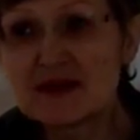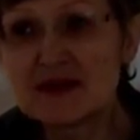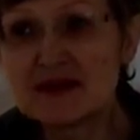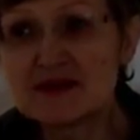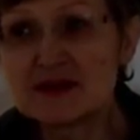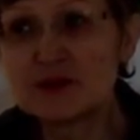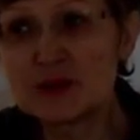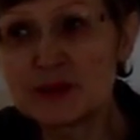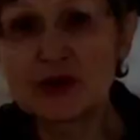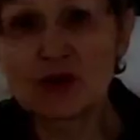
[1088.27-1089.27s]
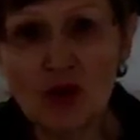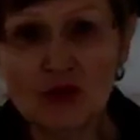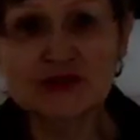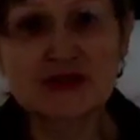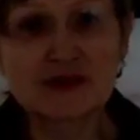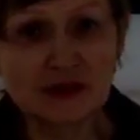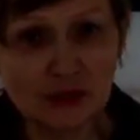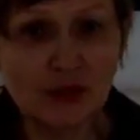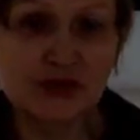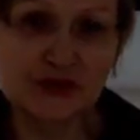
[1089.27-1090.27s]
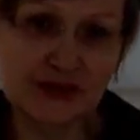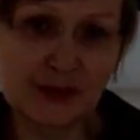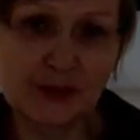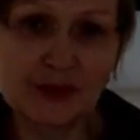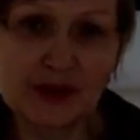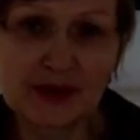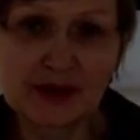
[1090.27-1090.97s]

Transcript: is that people constantly watch them.